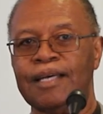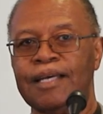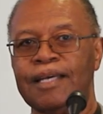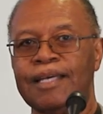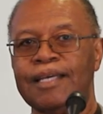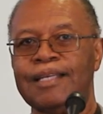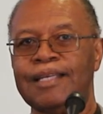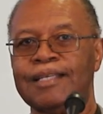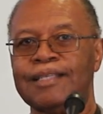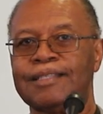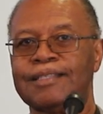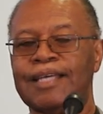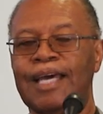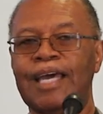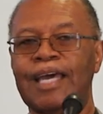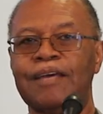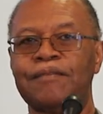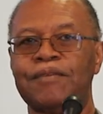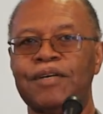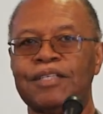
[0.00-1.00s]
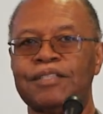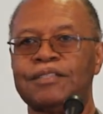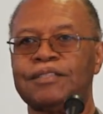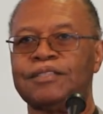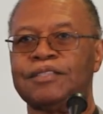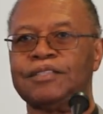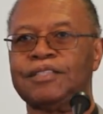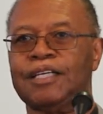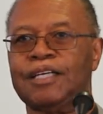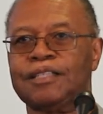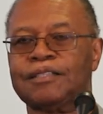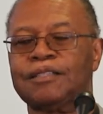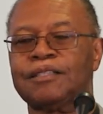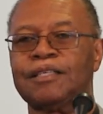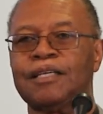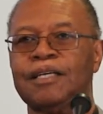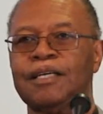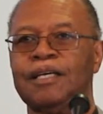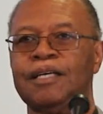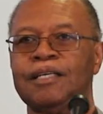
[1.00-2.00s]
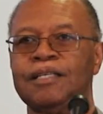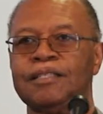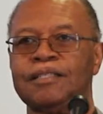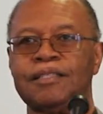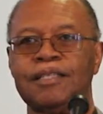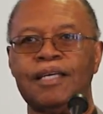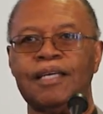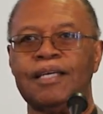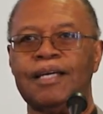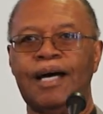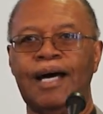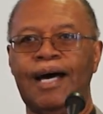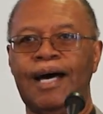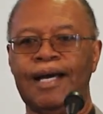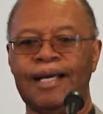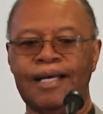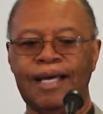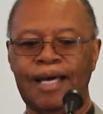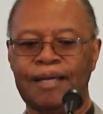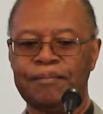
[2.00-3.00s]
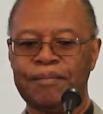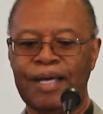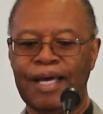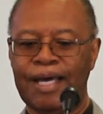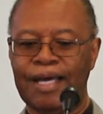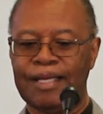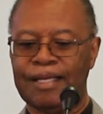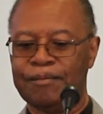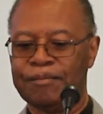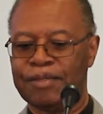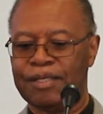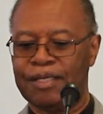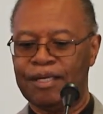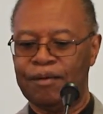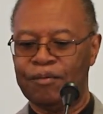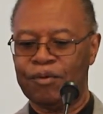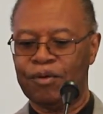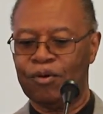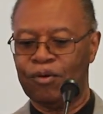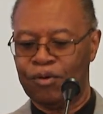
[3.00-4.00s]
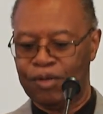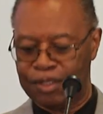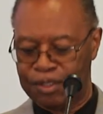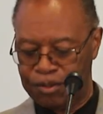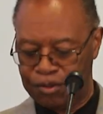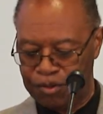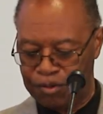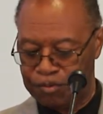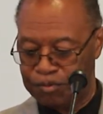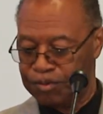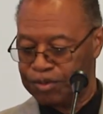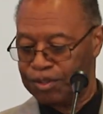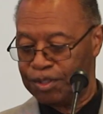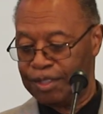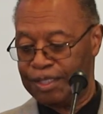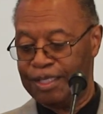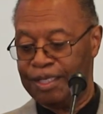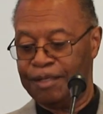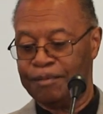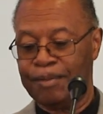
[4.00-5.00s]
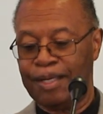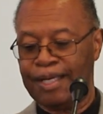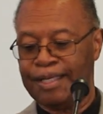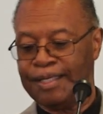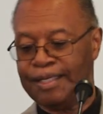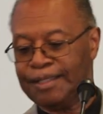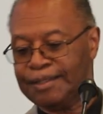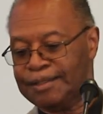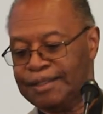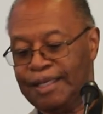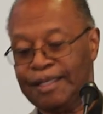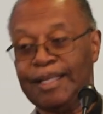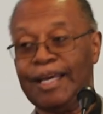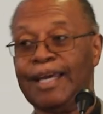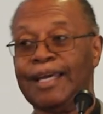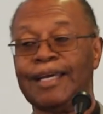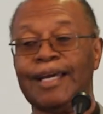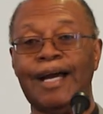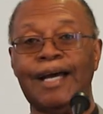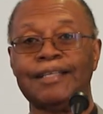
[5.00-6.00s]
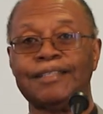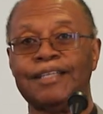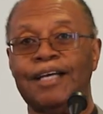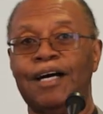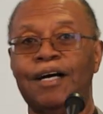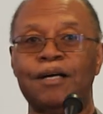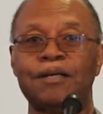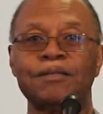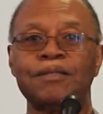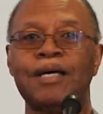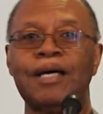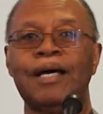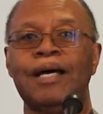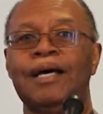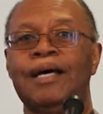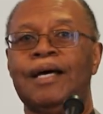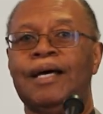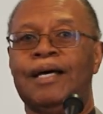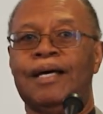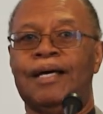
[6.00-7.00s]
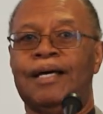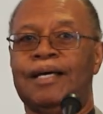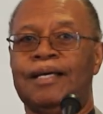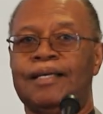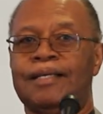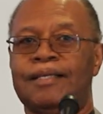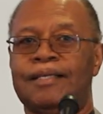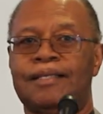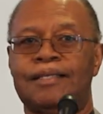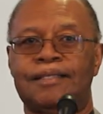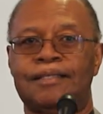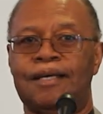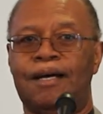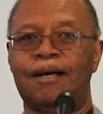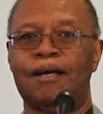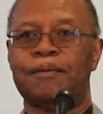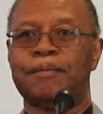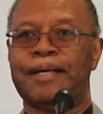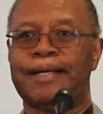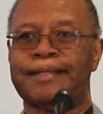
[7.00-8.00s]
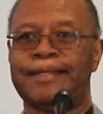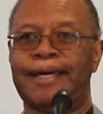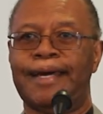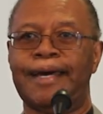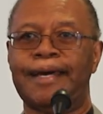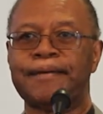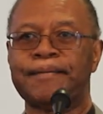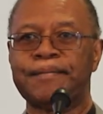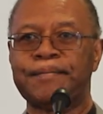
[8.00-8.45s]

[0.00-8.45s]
He didn't save us to just say, I got mine, I'm, I'm going home, so anybody else that ain't got y'all, sorry about that.